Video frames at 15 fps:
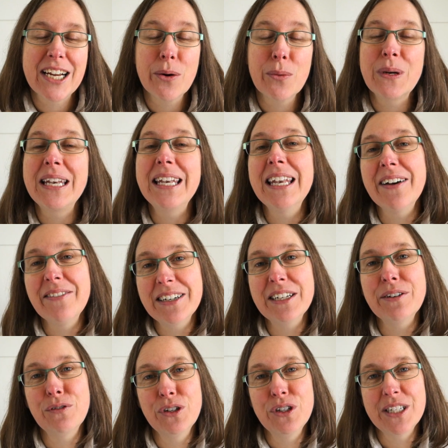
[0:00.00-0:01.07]
I would love it
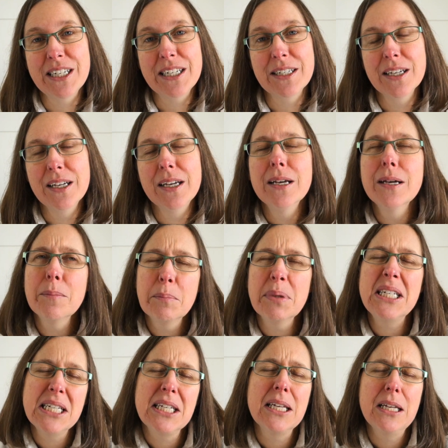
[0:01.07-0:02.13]
if you did,
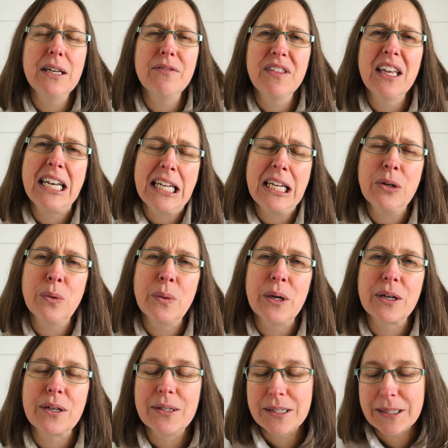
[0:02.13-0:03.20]
particularly if they're needle
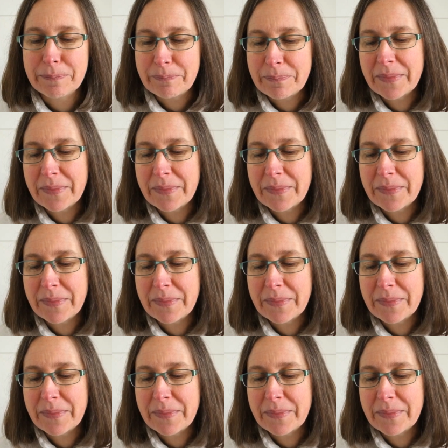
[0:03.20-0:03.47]
workers.